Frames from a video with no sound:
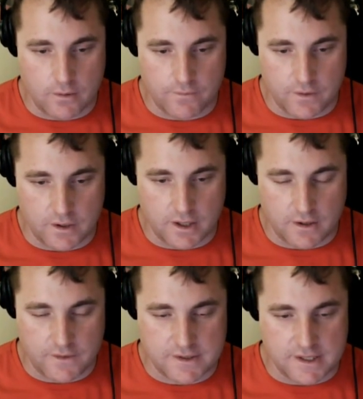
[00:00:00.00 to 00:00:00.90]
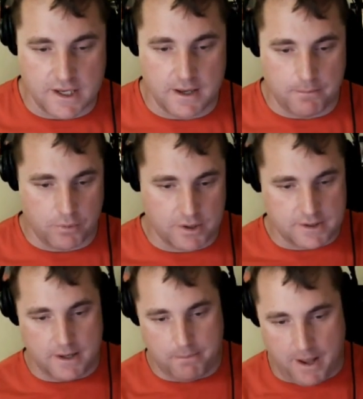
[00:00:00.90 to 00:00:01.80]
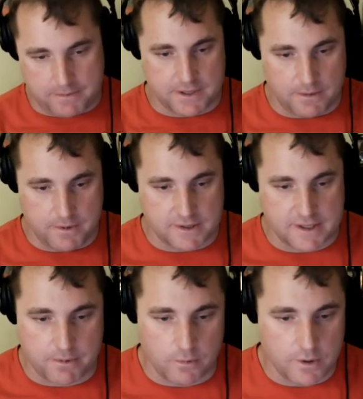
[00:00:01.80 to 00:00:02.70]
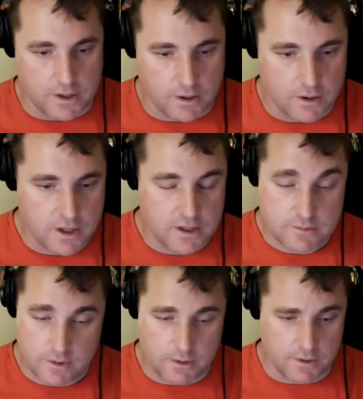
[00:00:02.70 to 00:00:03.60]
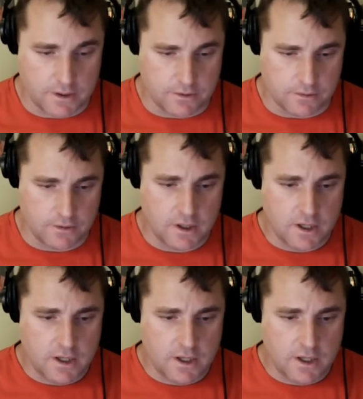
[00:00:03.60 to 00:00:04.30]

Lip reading: or if you click on the seat, it pops it up in a separate window. It's really, really cool.